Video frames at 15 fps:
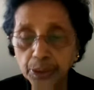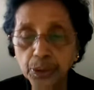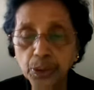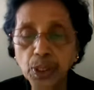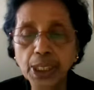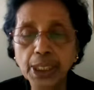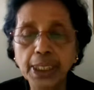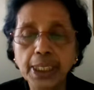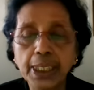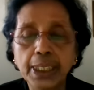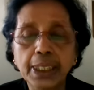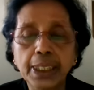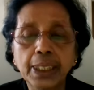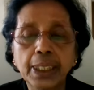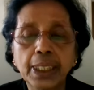do I
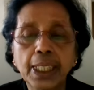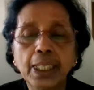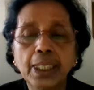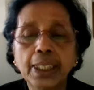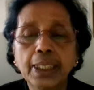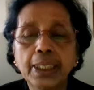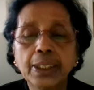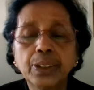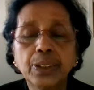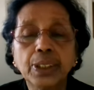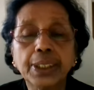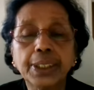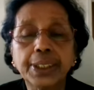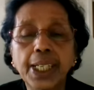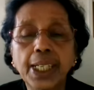need
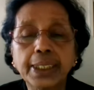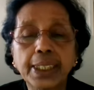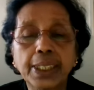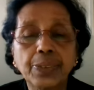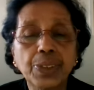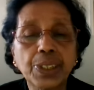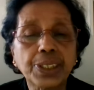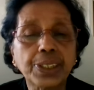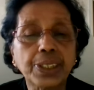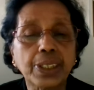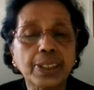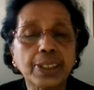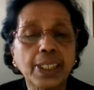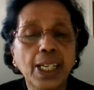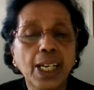to attract
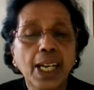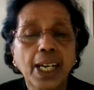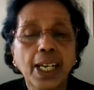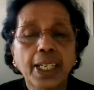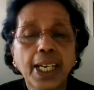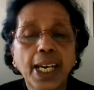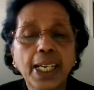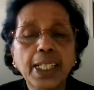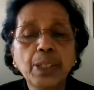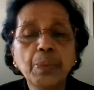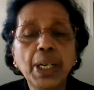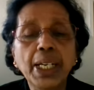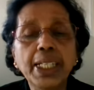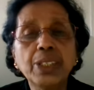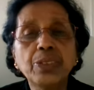investors? Can I
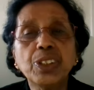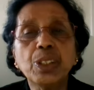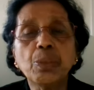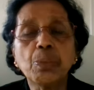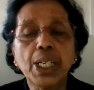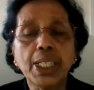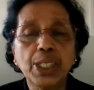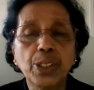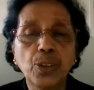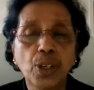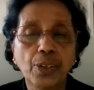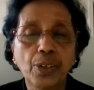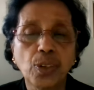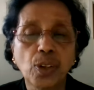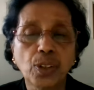manage with the money you
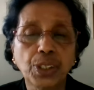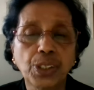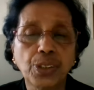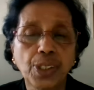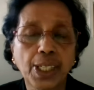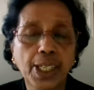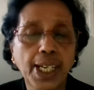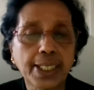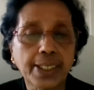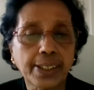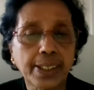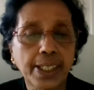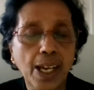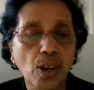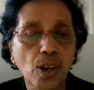have got in your
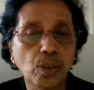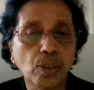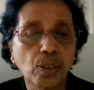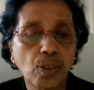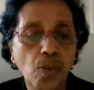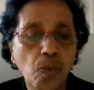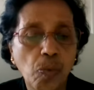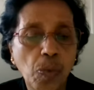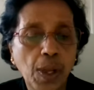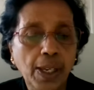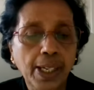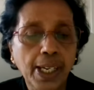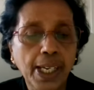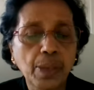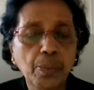hands now?
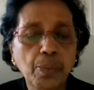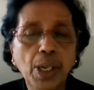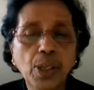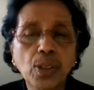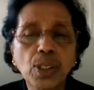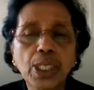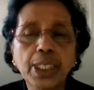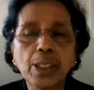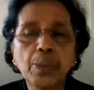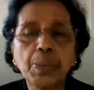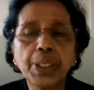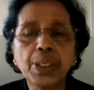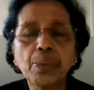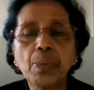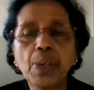Can I borrow a little
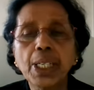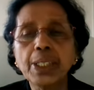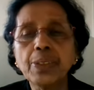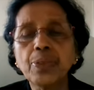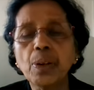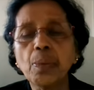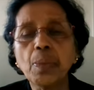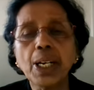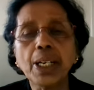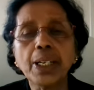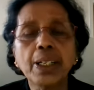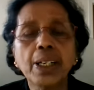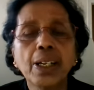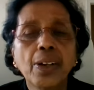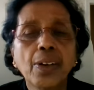bit of money from
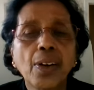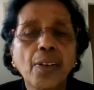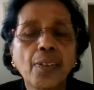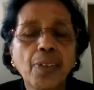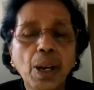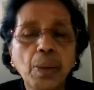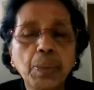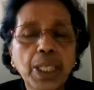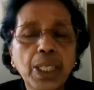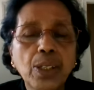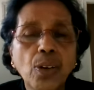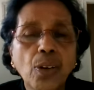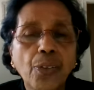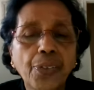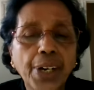my
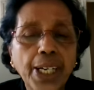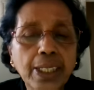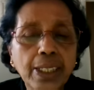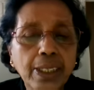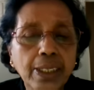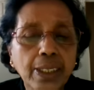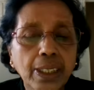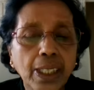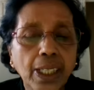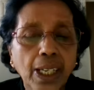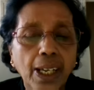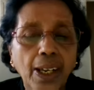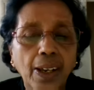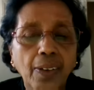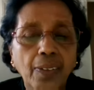family or friends?
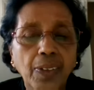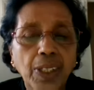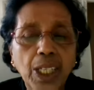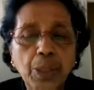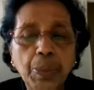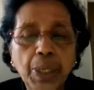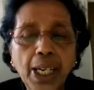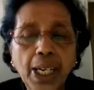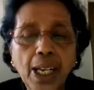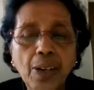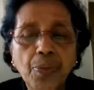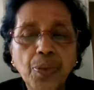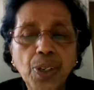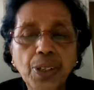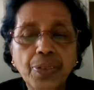Will it be
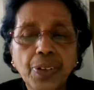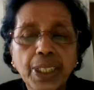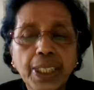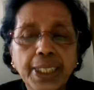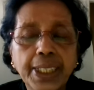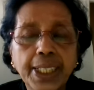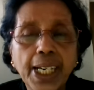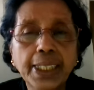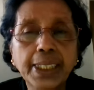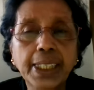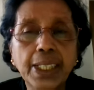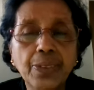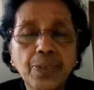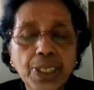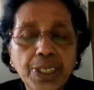helpful if I attract
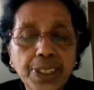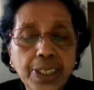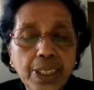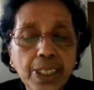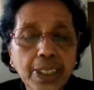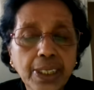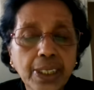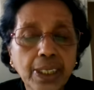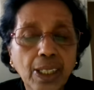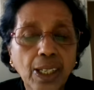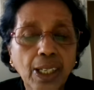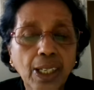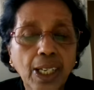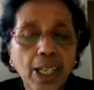investors?